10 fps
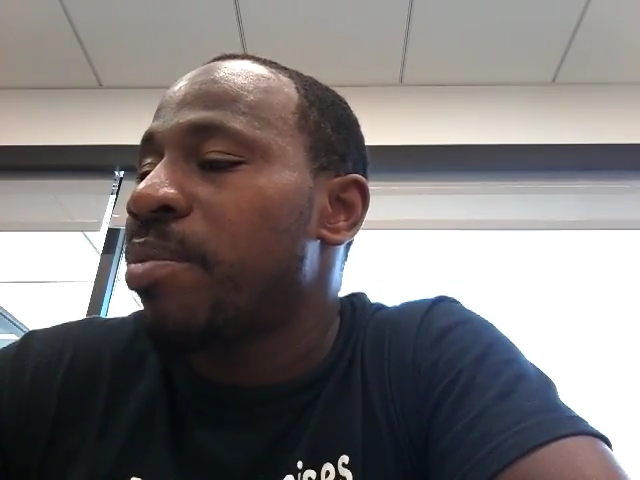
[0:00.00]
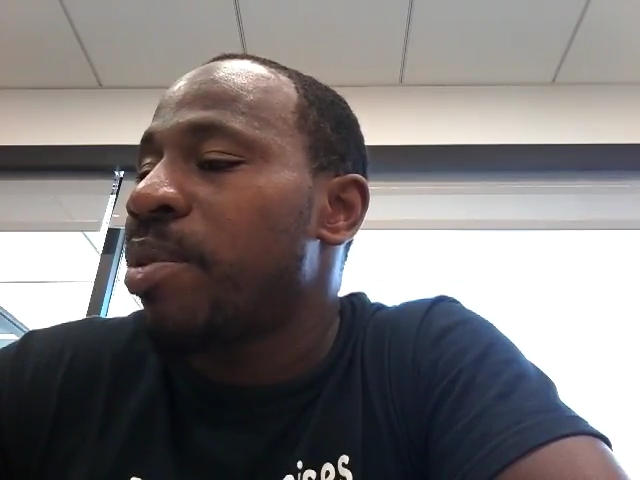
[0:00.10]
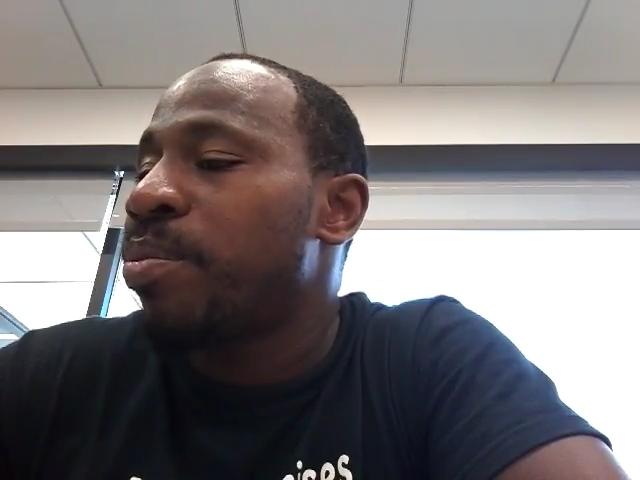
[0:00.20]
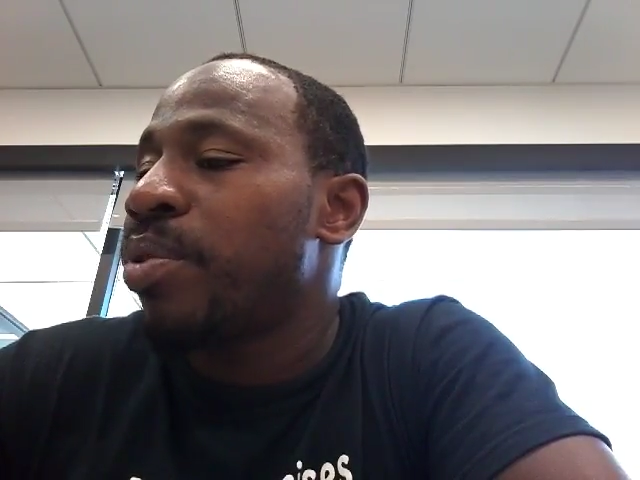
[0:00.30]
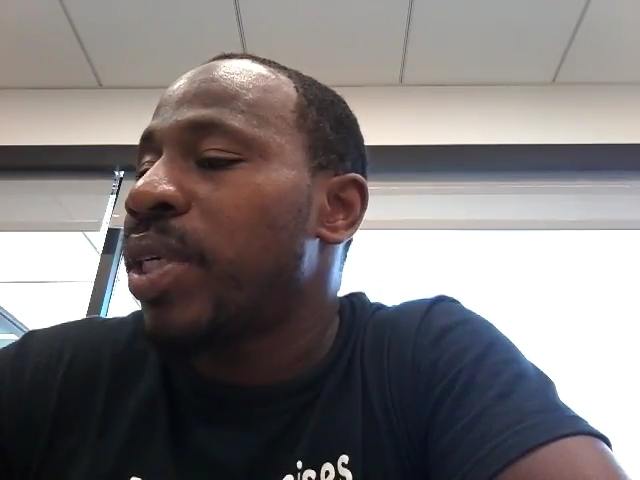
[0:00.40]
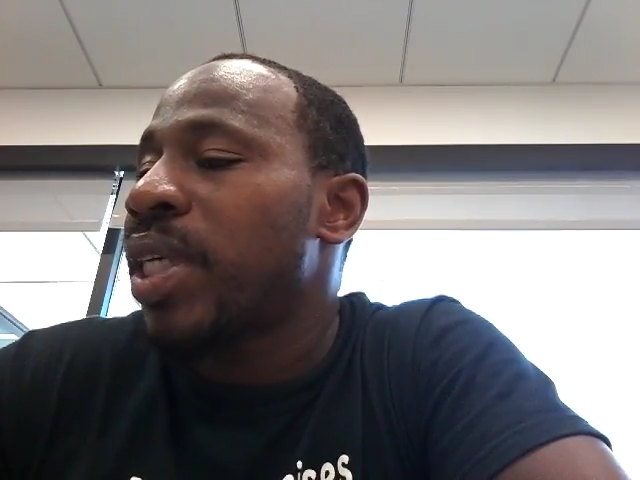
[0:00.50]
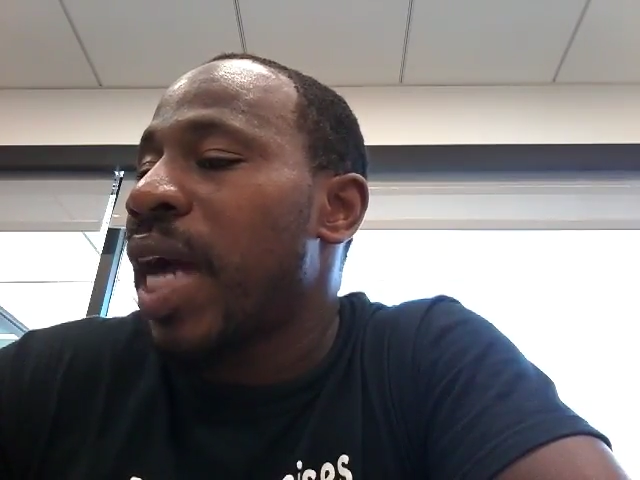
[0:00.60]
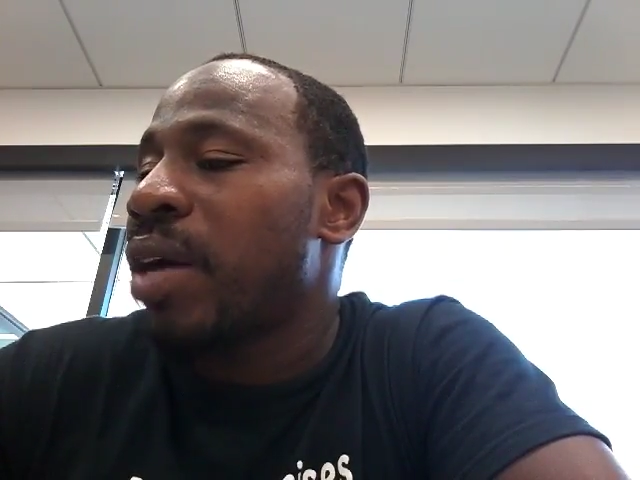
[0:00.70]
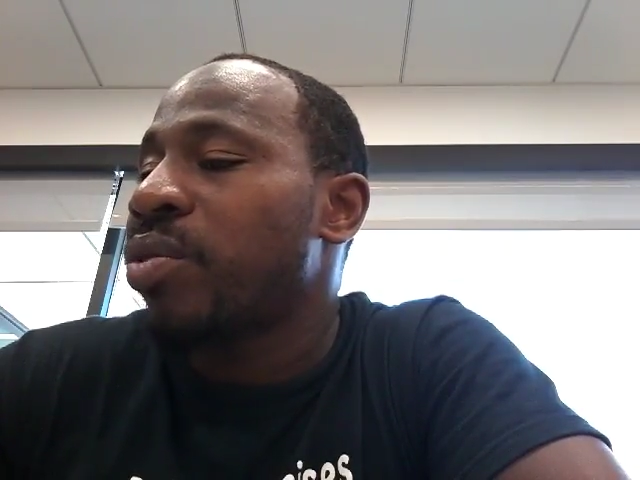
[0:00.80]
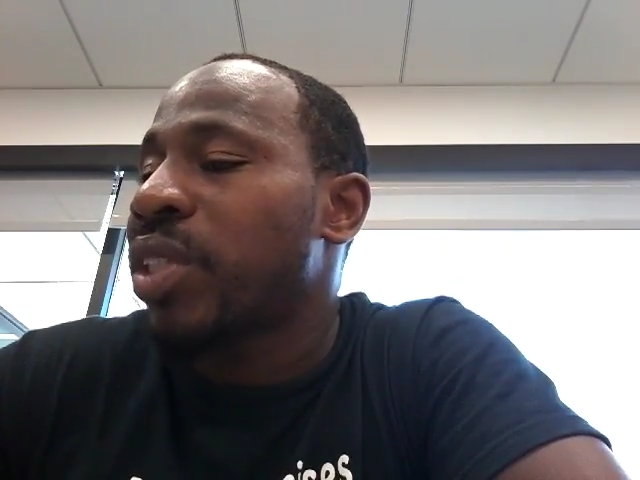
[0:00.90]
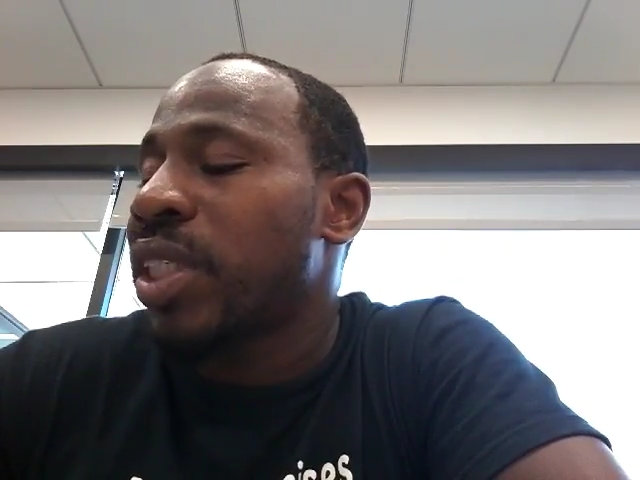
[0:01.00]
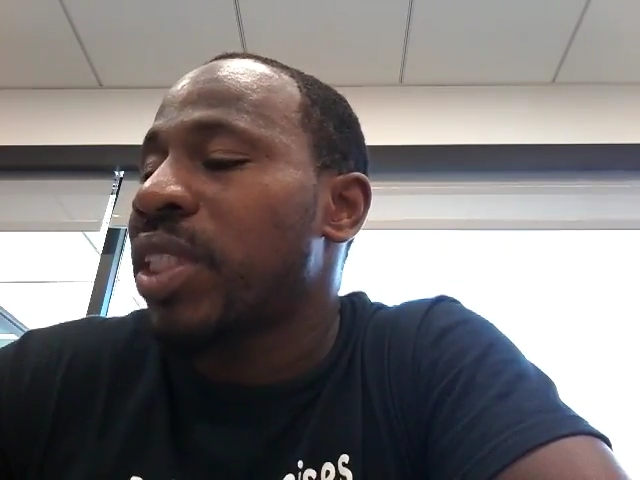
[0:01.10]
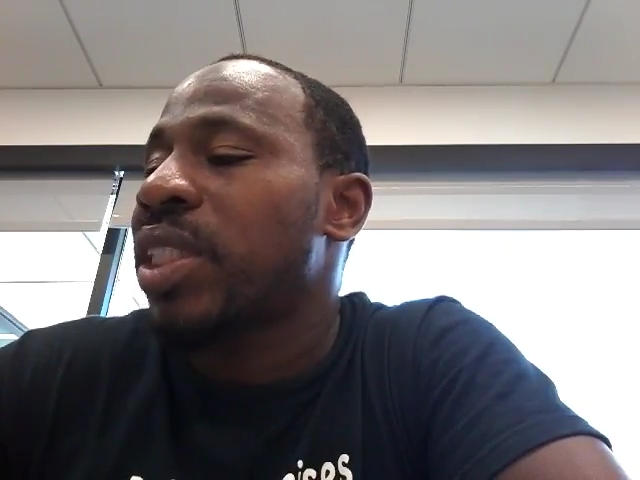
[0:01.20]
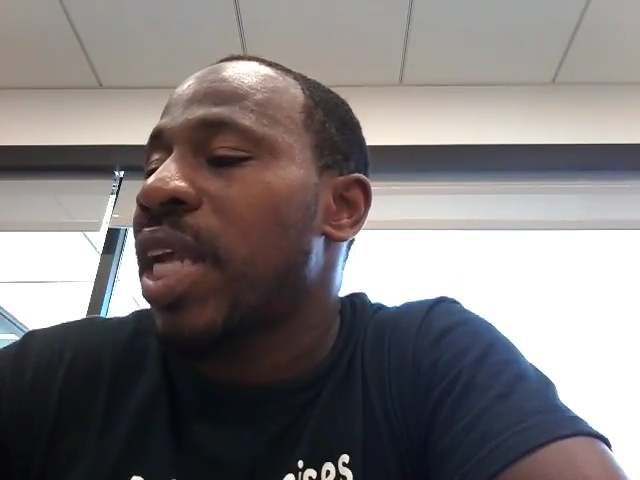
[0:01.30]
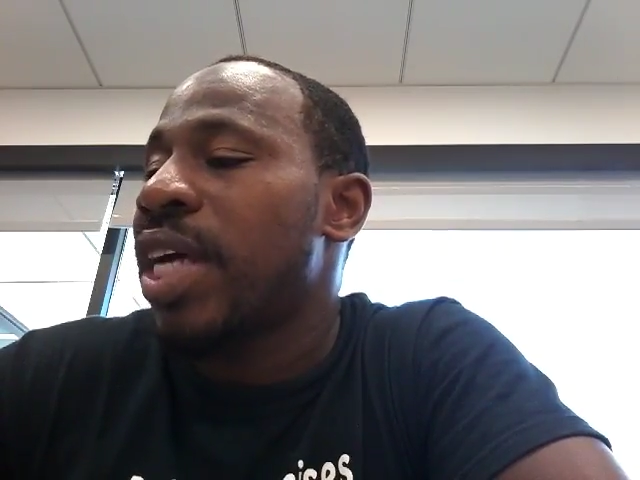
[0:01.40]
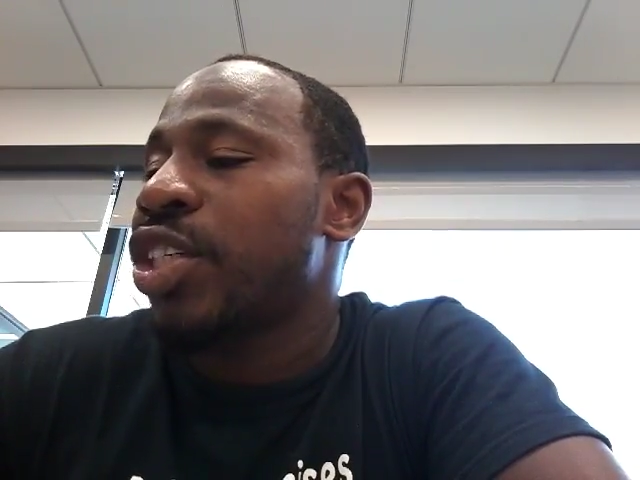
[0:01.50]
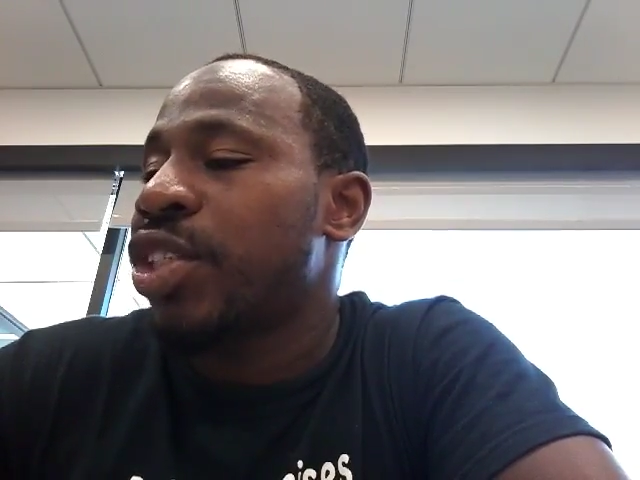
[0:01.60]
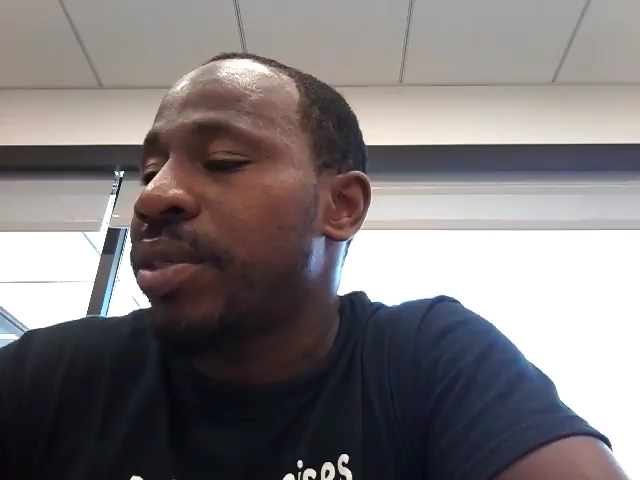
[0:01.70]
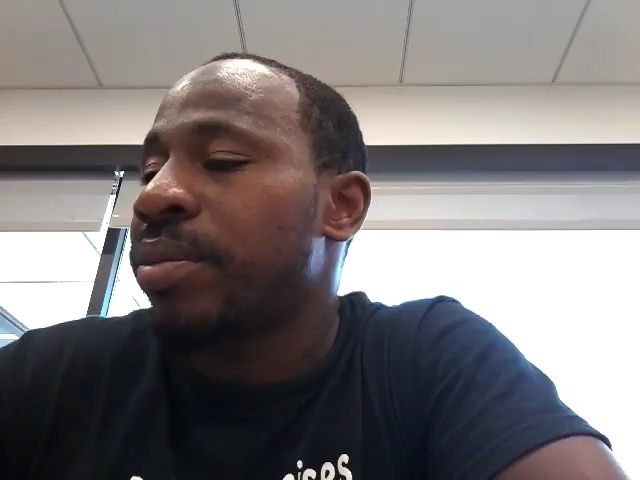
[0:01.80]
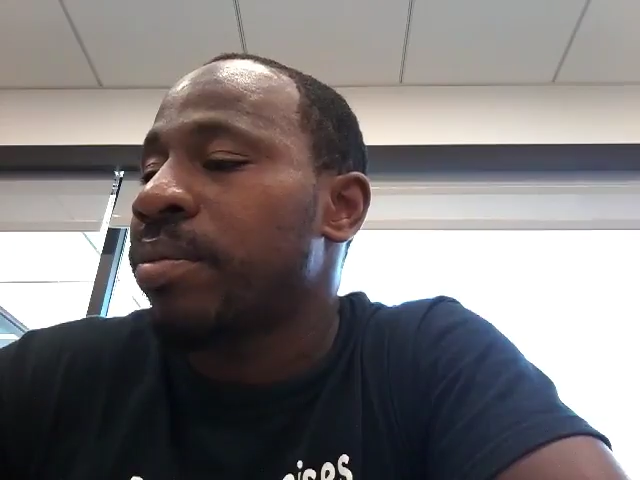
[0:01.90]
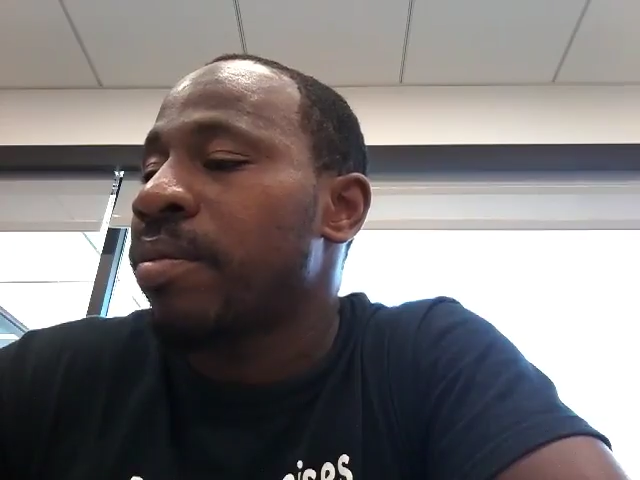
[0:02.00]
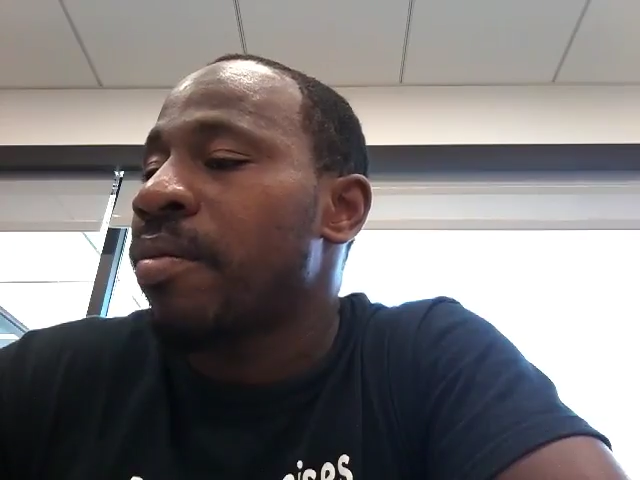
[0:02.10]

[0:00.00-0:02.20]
they've been putting out since last year.